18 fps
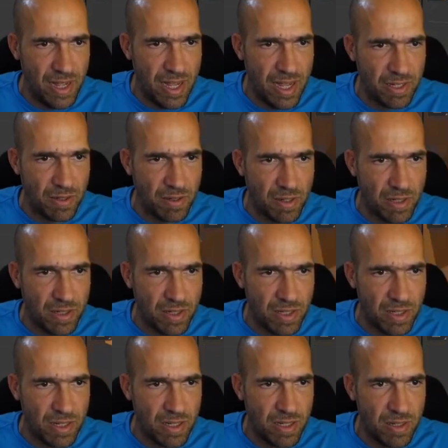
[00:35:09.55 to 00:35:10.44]
as you can
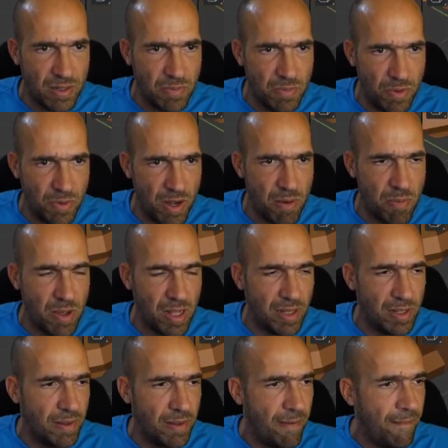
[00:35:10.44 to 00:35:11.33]
see, pretty bad.